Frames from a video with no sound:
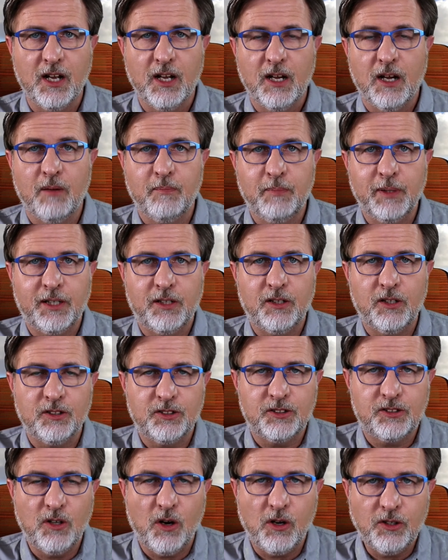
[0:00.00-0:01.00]
And because
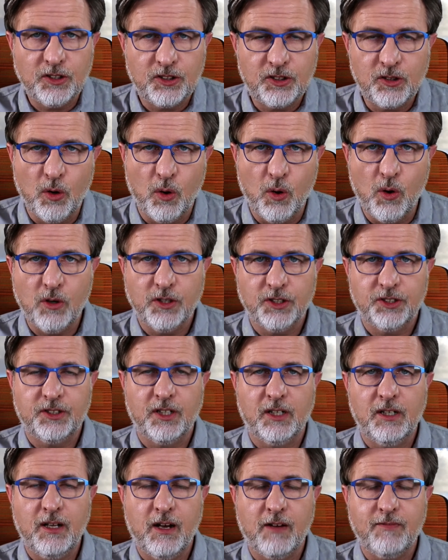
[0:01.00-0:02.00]
God has called us to
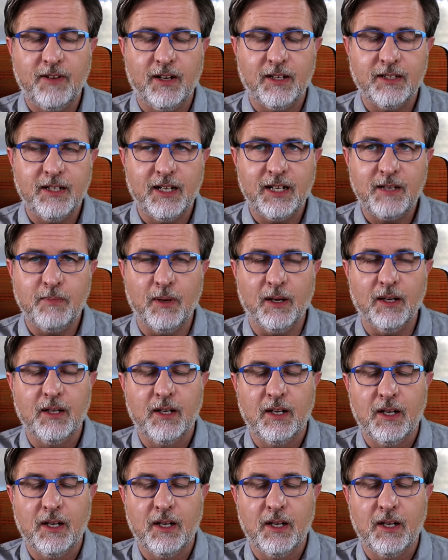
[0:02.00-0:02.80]
love our neighbour,